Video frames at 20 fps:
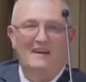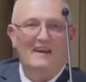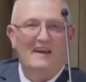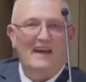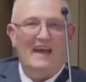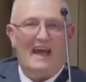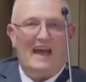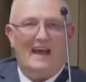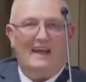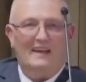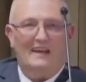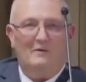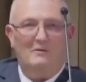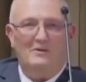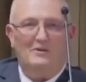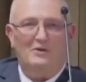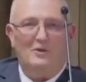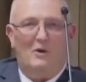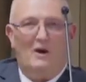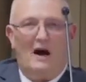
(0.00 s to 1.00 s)
and he would
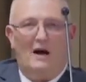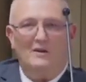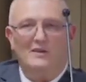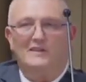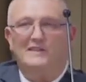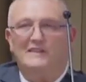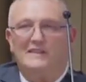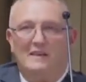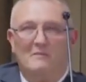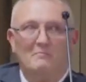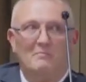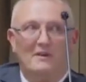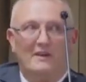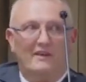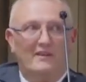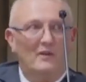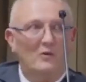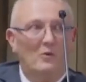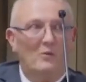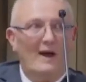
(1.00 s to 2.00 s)
show how
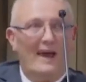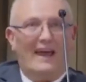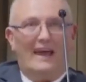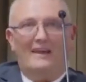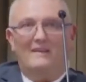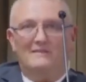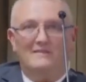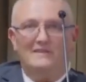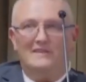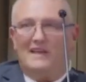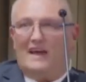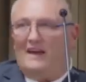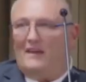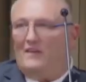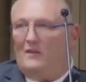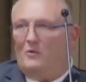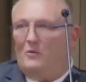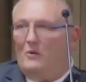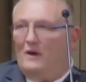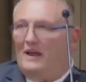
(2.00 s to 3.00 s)
simply the waves
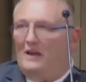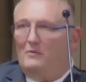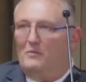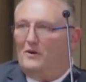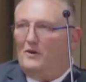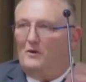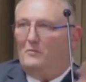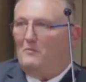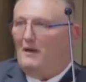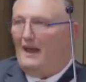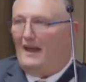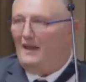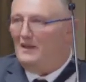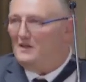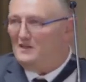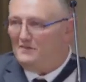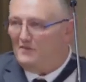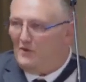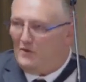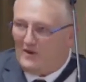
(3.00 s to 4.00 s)
and the wind would obey
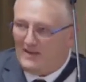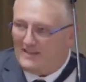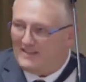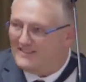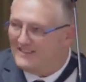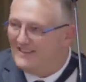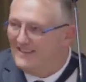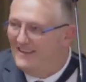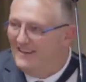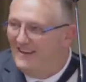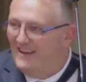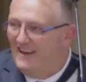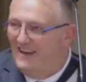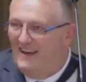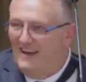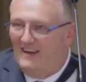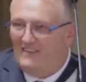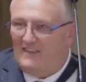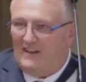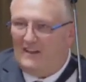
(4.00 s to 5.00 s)
his voice.
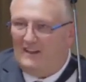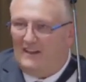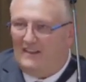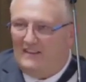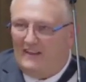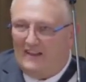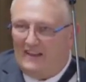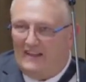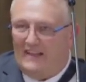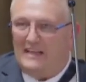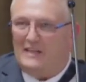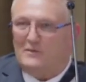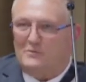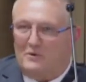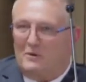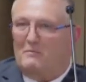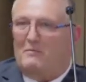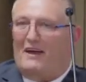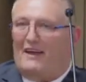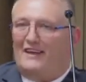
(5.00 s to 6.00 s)
The least
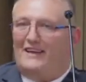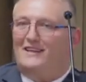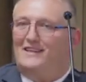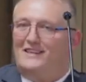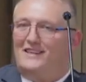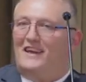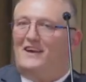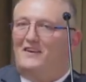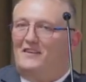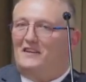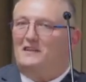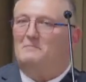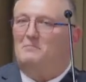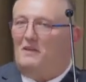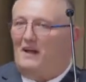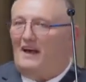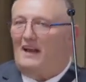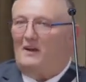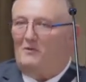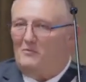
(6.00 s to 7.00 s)
rebellious thing on this
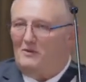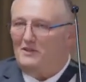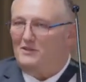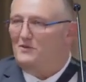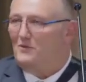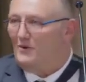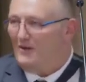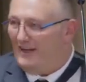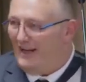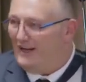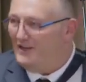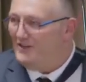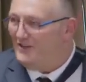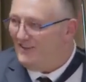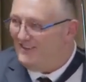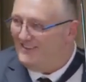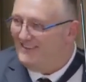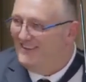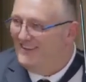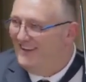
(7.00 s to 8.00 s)
planet was
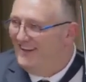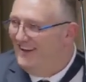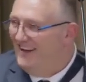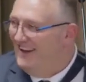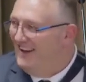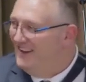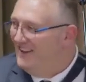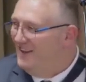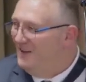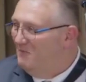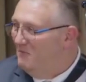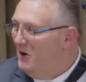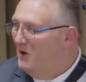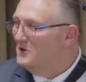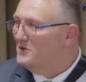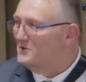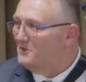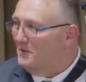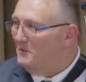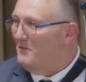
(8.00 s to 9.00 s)
creation. The
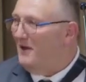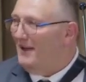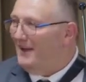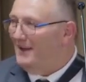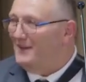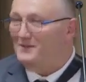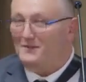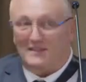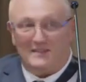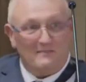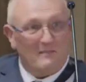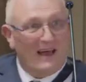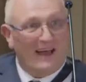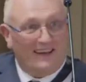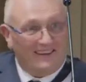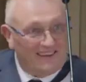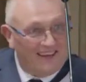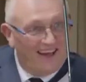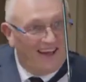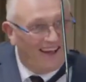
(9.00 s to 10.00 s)
most rebellious was
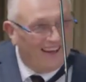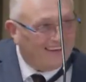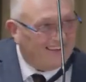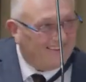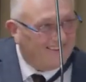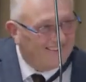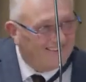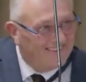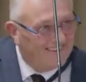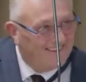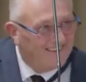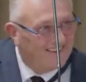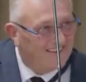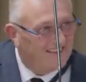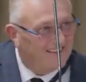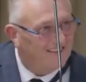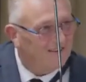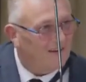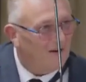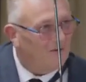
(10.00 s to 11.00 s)
mankind.
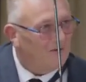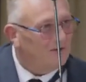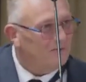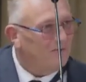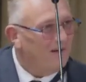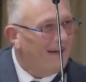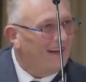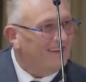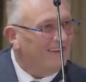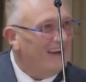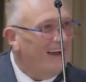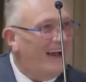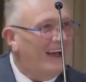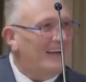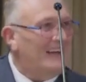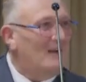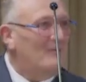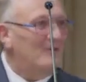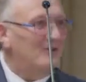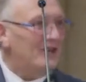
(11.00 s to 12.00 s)
I wish
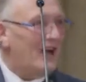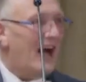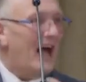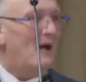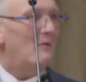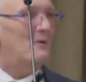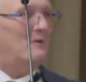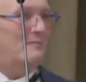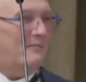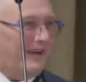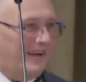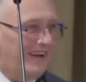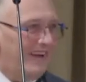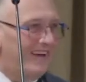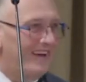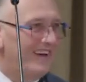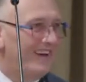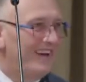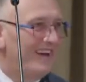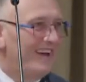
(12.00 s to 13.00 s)
I would be
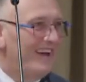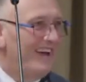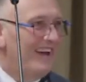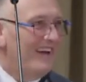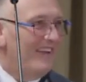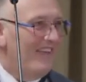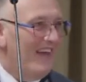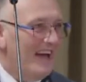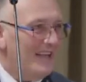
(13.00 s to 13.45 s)
that